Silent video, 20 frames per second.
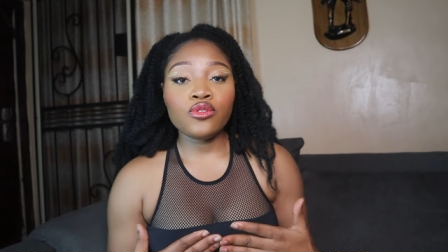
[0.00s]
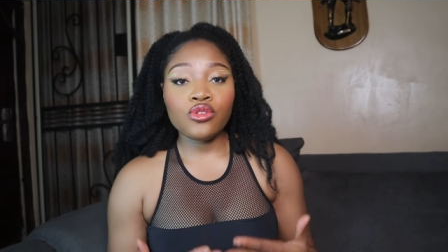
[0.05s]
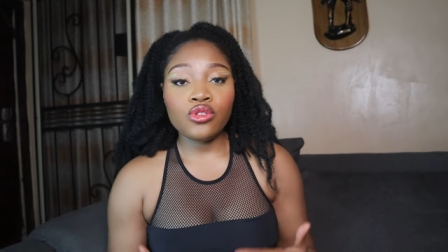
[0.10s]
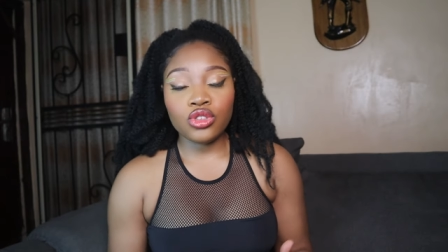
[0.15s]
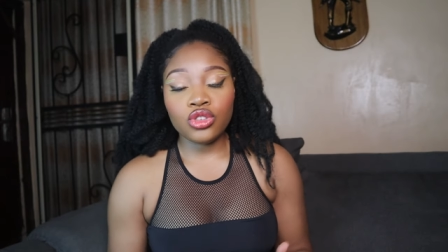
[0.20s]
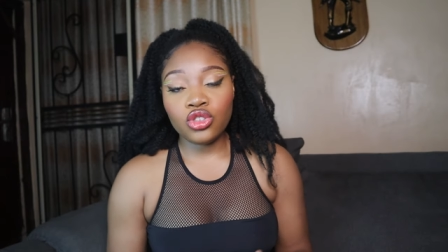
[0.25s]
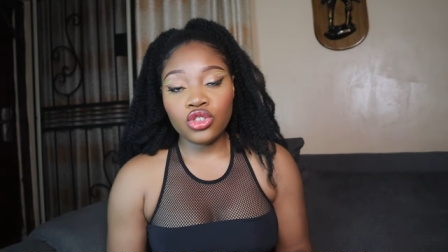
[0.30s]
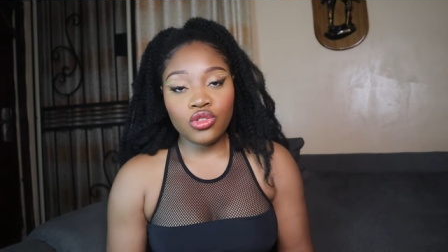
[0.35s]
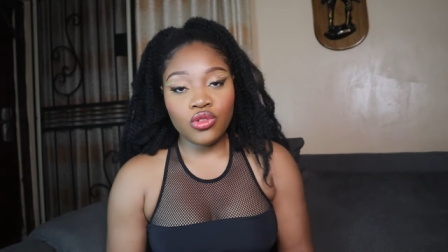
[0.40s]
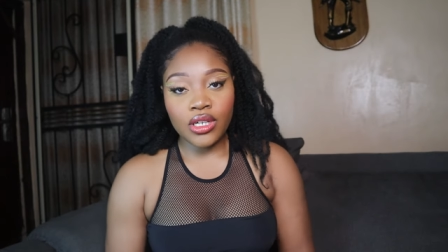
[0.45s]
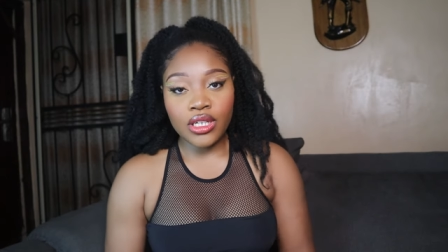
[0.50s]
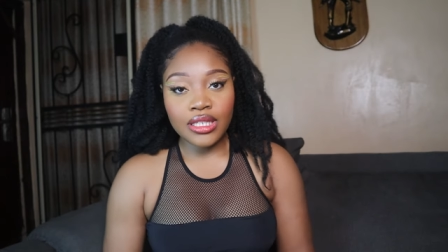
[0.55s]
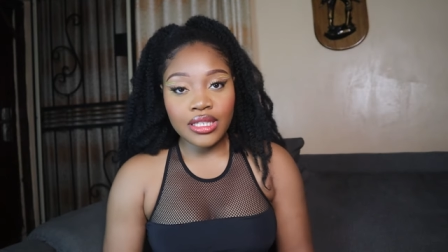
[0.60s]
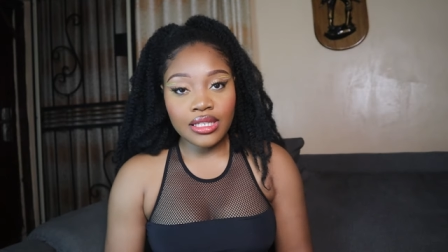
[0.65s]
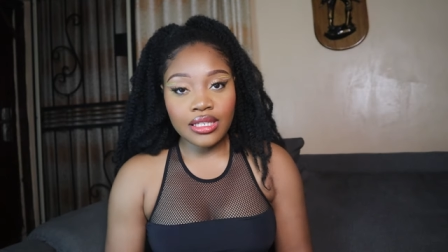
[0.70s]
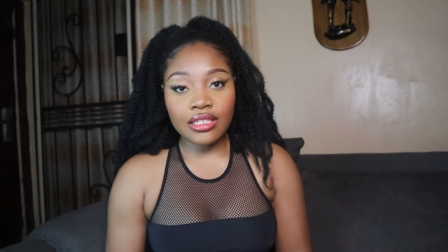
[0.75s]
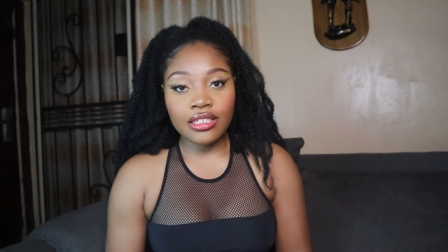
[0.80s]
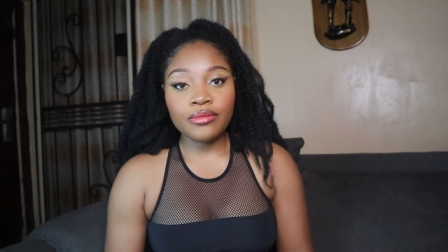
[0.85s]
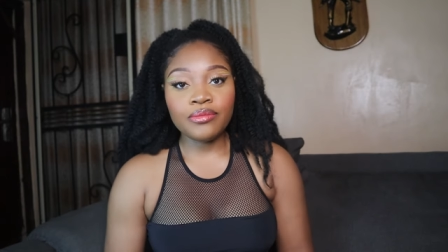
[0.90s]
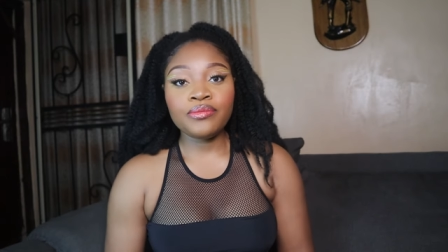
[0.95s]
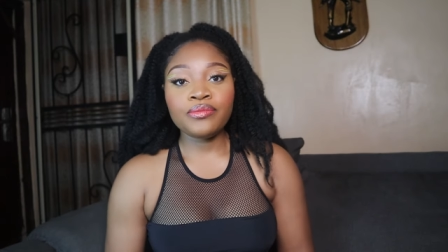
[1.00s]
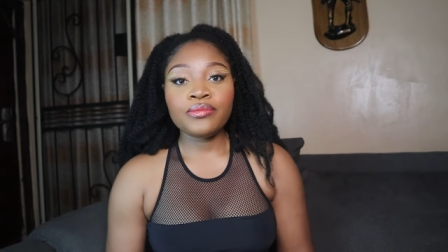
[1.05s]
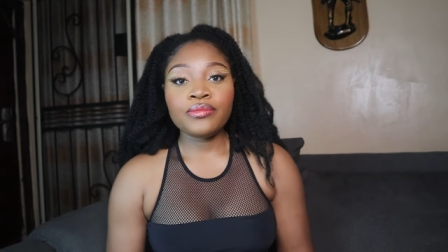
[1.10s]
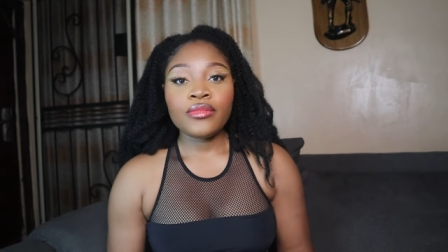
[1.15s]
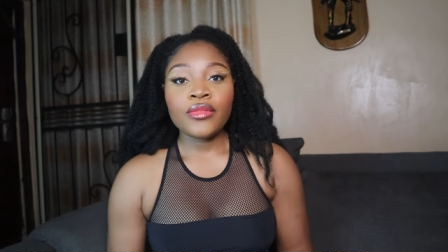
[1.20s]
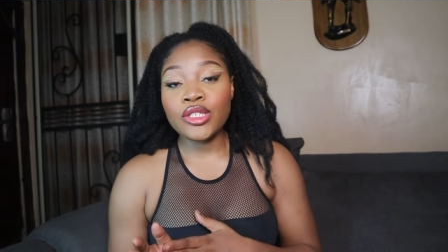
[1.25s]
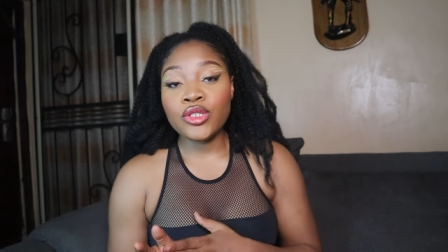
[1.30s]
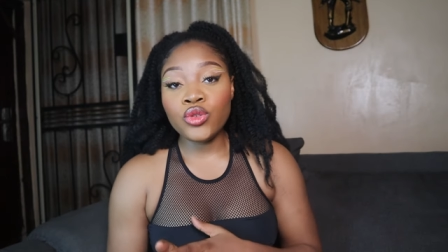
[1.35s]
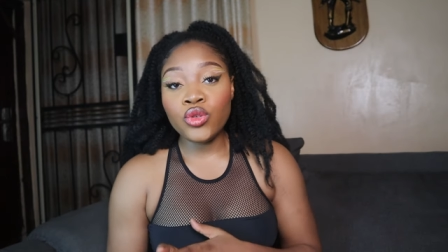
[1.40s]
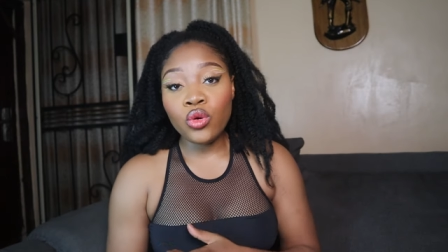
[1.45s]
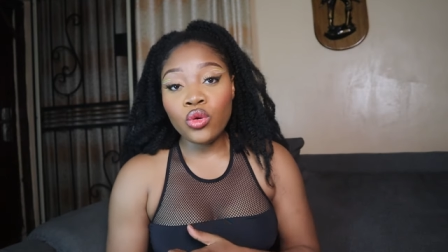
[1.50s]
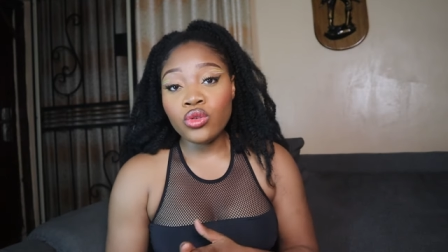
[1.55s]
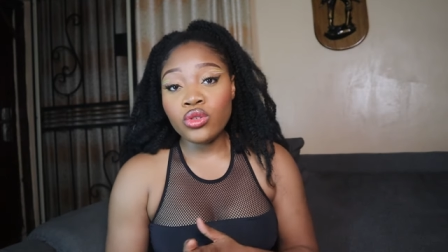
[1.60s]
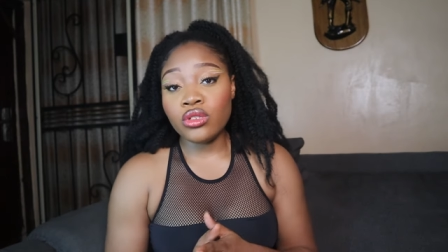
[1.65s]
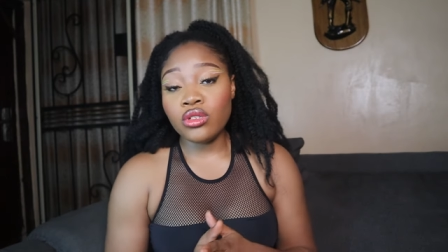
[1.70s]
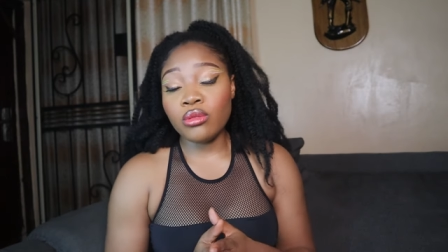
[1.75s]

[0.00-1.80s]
frustrating. I know